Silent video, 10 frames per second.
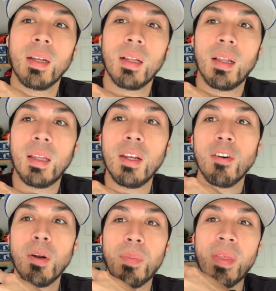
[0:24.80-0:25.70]

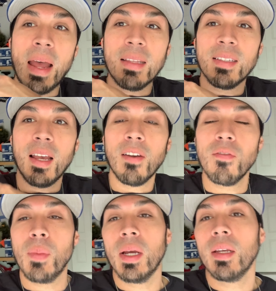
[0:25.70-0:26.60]
clear up that side of
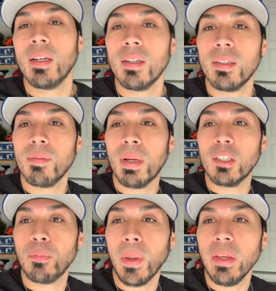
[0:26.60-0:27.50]
my
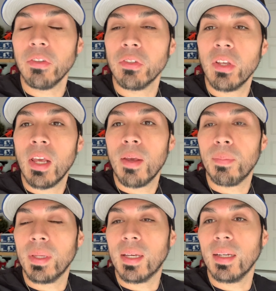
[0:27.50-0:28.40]
space
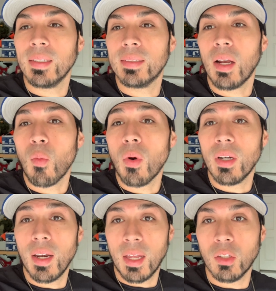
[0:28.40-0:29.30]
because I
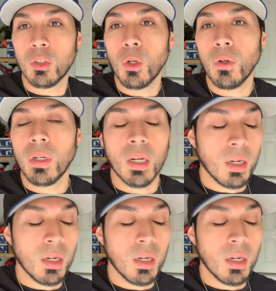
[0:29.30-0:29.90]
wanted to get storage